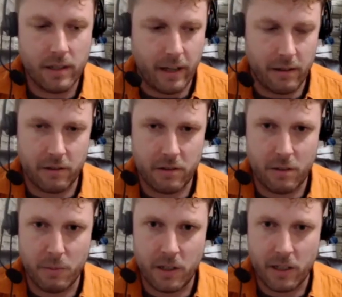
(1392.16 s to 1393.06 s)
there's
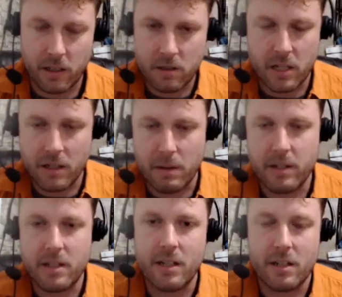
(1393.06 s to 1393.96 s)
someone like
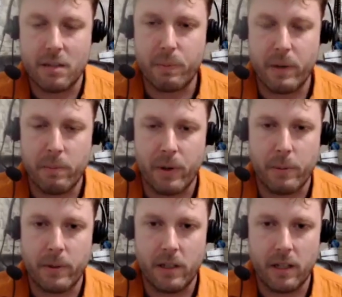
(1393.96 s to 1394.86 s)
didn't
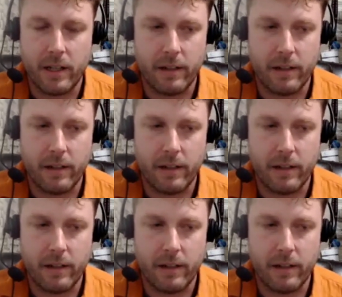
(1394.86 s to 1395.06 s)
improperly